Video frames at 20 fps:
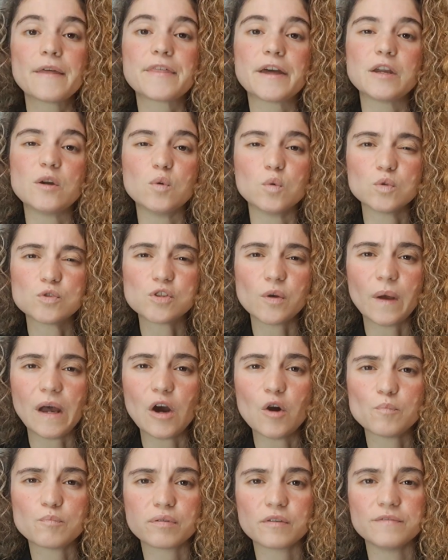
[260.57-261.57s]
They also
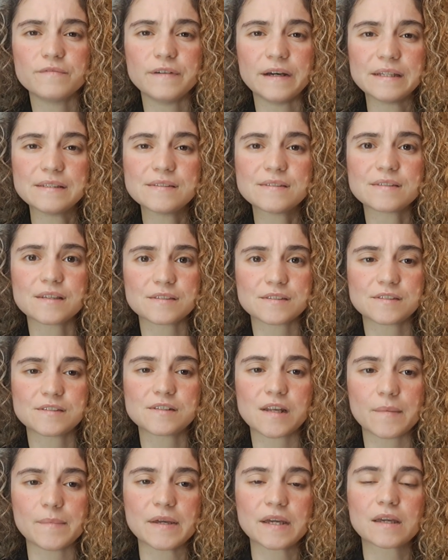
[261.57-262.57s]
help prevent
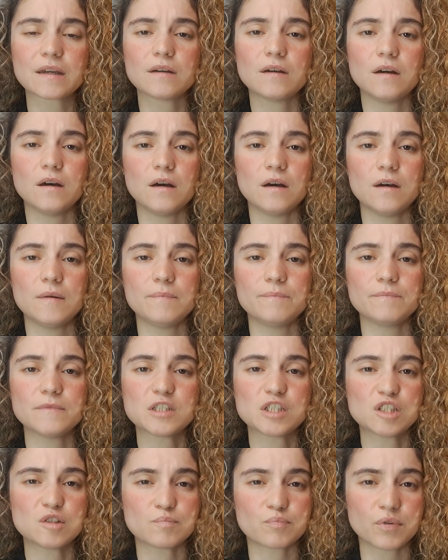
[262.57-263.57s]
systemic
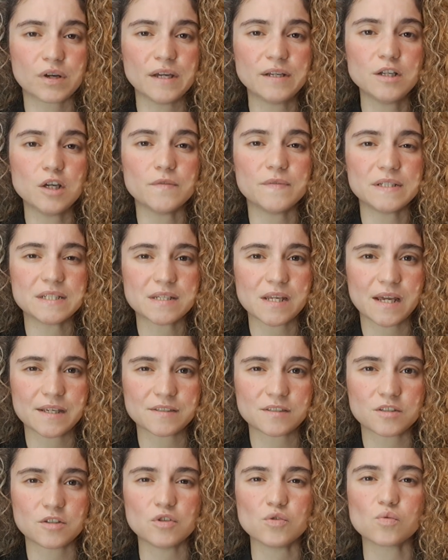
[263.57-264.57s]
spread of
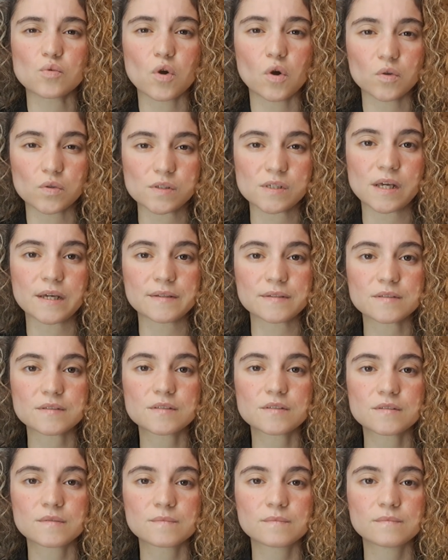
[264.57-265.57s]
intestinal
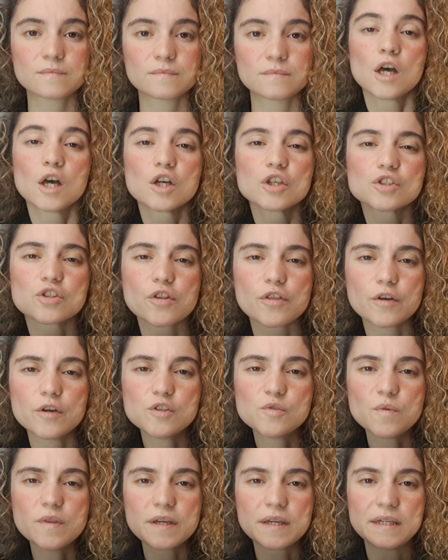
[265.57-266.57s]
contents. So
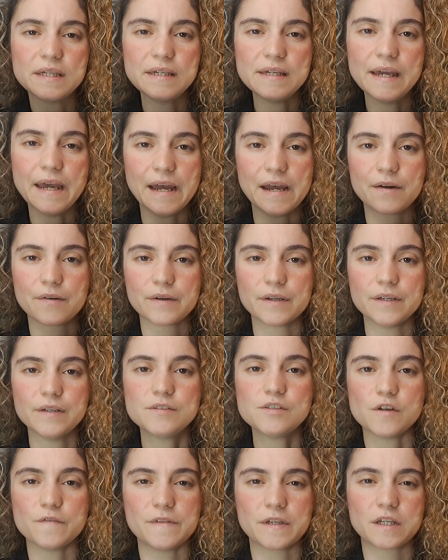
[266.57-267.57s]
those were the key
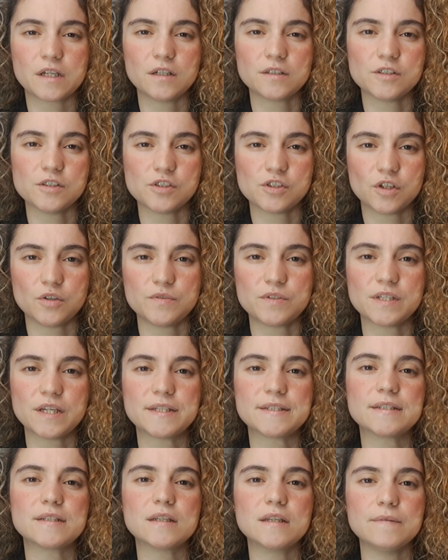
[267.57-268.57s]
areas of the
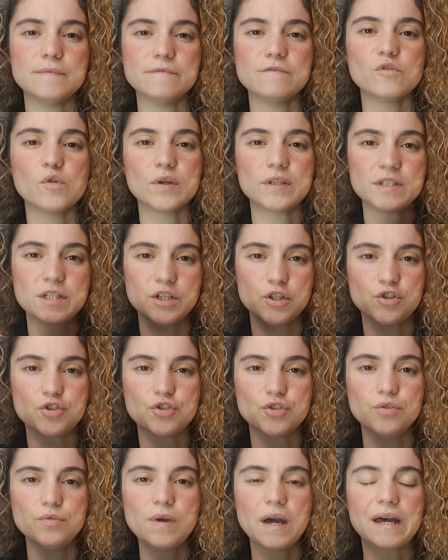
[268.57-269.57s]
gut-associated lymphoid
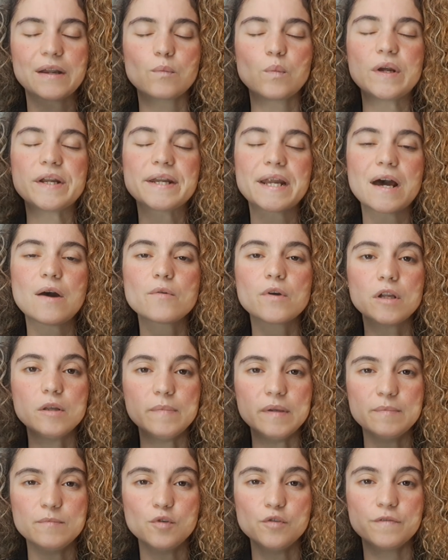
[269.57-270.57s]
tissue, and we're now going to
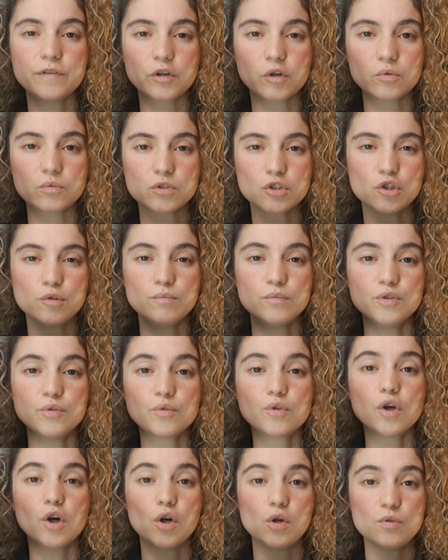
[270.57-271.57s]
be moving on to
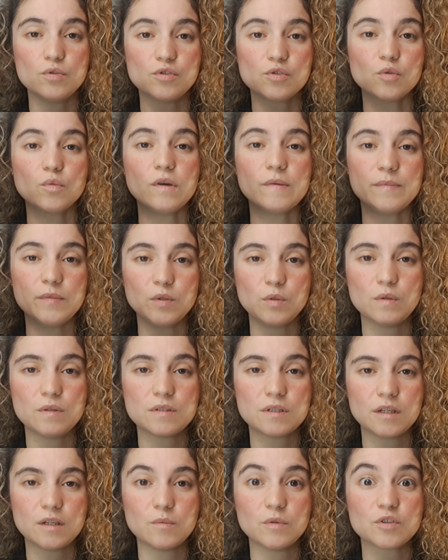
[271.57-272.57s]
mucosal
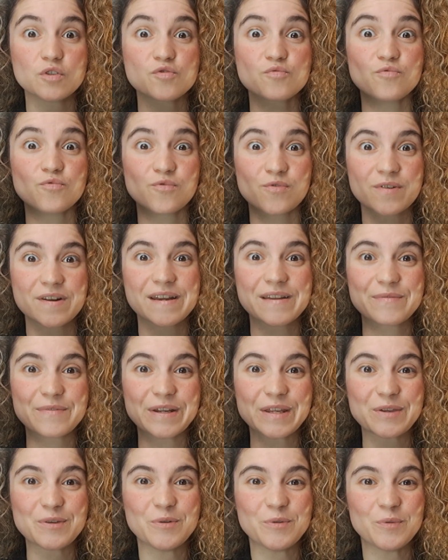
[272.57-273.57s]
immunity, which is
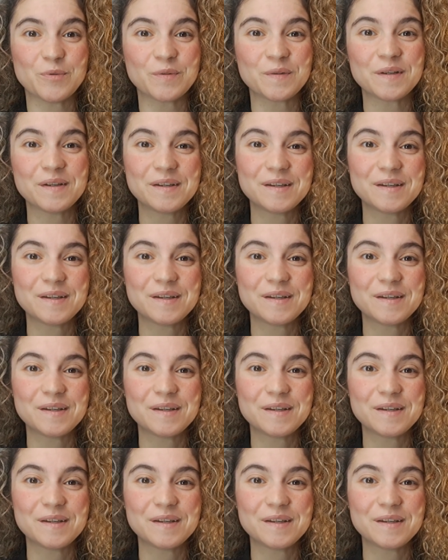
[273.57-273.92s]
really cool.